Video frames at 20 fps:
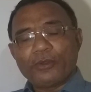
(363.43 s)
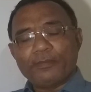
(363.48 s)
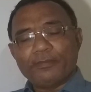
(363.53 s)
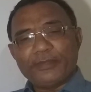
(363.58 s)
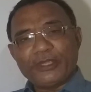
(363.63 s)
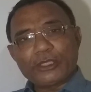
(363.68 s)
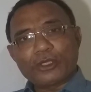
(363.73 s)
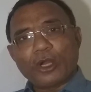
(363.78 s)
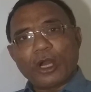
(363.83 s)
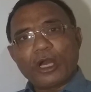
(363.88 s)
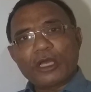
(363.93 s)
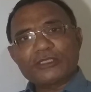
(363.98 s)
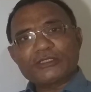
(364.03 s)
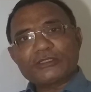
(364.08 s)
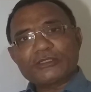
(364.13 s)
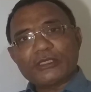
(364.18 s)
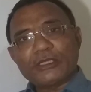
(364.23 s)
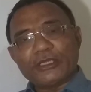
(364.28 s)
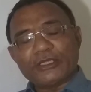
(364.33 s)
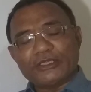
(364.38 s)
because
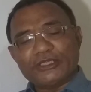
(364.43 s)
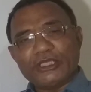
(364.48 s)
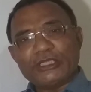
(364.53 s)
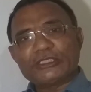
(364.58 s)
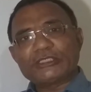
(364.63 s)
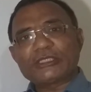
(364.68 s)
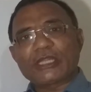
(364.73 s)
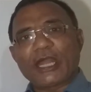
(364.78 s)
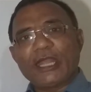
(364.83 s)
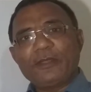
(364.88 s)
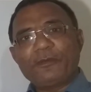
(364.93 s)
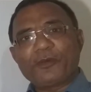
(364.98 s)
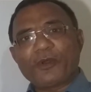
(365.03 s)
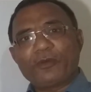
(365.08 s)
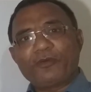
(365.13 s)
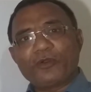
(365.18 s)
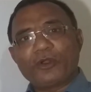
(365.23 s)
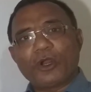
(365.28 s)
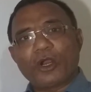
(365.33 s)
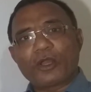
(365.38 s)
this type
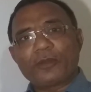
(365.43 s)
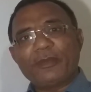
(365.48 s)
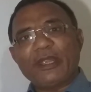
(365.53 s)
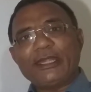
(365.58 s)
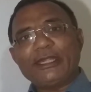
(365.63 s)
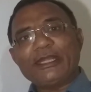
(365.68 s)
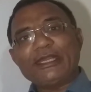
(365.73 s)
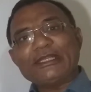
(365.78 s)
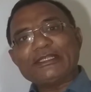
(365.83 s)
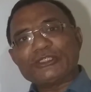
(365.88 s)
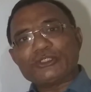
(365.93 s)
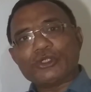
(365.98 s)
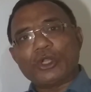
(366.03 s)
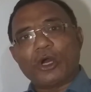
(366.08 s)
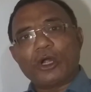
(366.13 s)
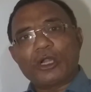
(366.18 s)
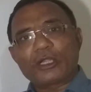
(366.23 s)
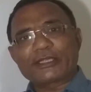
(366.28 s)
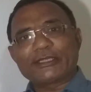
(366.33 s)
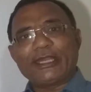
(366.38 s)
of government is
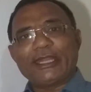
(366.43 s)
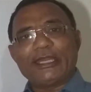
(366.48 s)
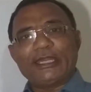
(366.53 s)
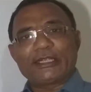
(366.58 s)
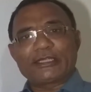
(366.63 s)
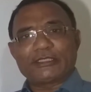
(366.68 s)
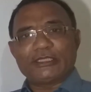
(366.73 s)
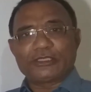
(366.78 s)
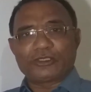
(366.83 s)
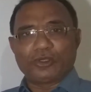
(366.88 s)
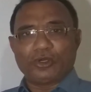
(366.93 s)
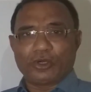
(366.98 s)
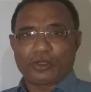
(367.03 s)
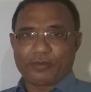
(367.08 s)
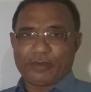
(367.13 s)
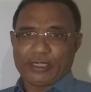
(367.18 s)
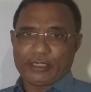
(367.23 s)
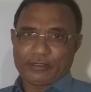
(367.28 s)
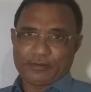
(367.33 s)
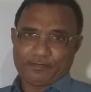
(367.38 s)
not the elected
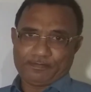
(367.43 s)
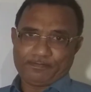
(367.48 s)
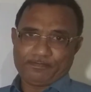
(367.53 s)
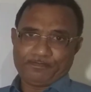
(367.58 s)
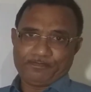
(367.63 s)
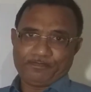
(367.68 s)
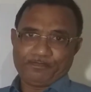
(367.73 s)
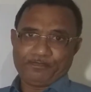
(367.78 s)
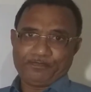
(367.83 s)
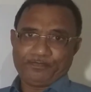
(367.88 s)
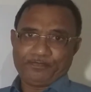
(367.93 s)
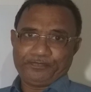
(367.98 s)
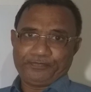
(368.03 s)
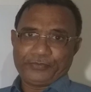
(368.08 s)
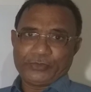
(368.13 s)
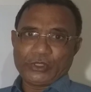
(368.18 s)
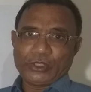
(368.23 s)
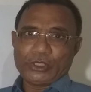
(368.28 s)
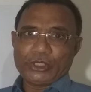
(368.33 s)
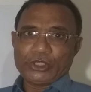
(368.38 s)
government.
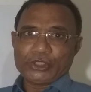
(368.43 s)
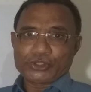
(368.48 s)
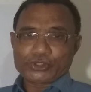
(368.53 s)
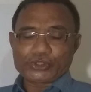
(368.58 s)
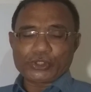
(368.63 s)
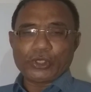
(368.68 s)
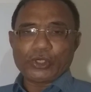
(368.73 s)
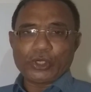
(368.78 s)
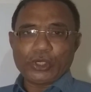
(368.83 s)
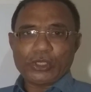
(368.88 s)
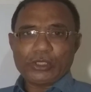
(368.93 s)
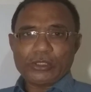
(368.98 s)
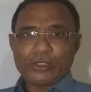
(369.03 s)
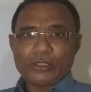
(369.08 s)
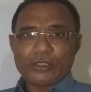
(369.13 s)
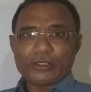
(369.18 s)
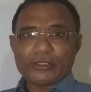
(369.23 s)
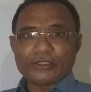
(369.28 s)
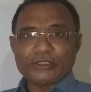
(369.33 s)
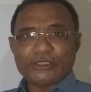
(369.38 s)

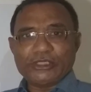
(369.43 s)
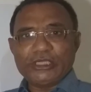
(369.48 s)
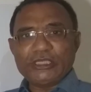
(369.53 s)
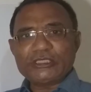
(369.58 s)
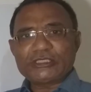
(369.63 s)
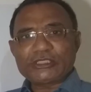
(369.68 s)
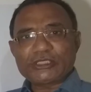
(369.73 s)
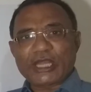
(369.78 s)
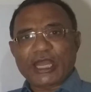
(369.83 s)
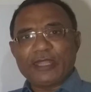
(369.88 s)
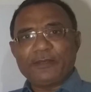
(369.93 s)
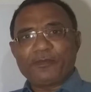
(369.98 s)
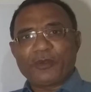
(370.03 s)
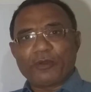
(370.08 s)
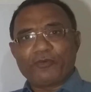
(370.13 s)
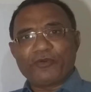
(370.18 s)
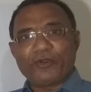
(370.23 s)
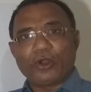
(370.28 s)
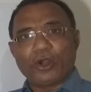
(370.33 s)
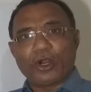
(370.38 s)
So, this type
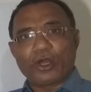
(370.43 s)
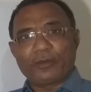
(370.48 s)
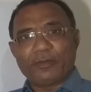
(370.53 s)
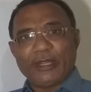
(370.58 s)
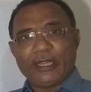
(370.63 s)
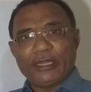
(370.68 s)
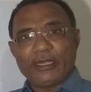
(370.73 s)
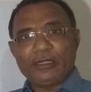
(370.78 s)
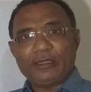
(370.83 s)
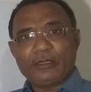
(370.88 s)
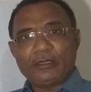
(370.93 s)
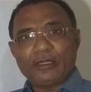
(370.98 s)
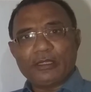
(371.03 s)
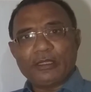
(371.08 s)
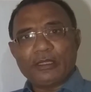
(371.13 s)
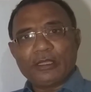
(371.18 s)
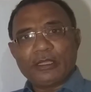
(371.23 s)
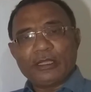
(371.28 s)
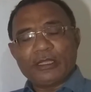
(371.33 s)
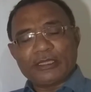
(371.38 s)
of government
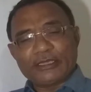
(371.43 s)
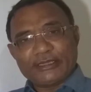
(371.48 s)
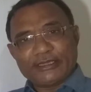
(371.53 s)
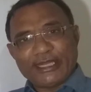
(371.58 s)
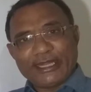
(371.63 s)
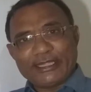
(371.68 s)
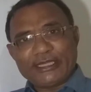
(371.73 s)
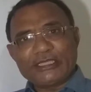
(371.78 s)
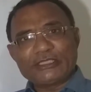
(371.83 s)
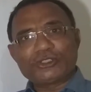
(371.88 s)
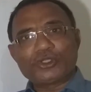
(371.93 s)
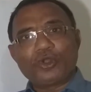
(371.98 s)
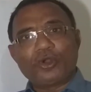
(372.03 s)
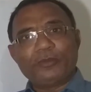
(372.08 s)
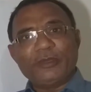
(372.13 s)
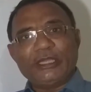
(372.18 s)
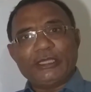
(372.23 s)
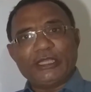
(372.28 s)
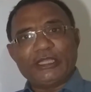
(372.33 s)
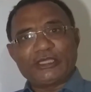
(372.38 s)
that is
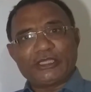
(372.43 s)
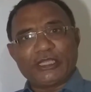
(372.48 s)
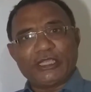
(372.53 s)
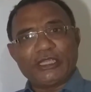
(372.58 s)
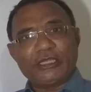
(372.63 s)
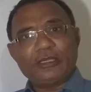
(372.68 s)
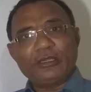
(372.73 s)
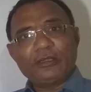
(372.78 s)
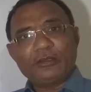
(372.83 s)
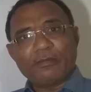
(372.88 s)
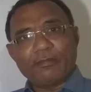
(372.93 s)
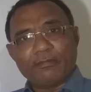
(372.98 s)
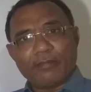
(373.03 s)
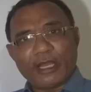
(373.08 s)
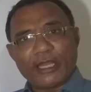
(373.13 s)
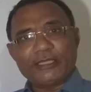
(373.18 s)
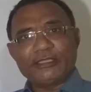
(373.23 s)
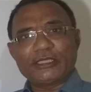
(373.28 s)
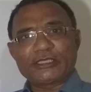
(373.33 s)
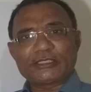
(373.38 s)
nominated
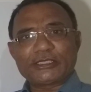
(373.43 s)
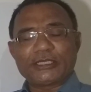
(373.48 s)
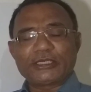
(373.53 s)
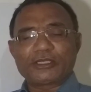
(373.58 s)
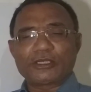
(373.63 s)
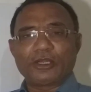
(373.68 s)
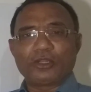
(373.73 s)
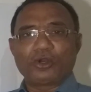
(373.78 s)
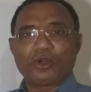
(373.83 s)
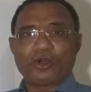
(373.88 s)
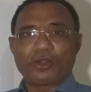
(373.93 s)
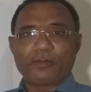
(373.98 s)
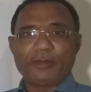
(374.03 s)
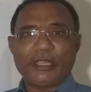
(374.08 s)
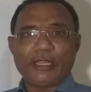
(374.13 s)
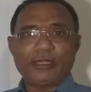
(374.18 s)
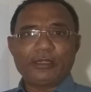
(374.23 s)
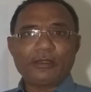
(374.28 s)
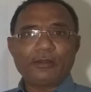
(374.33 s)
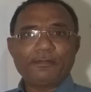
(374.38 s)
by the central
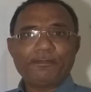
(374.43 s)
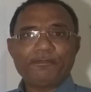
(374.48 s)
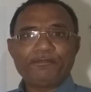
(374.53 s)
government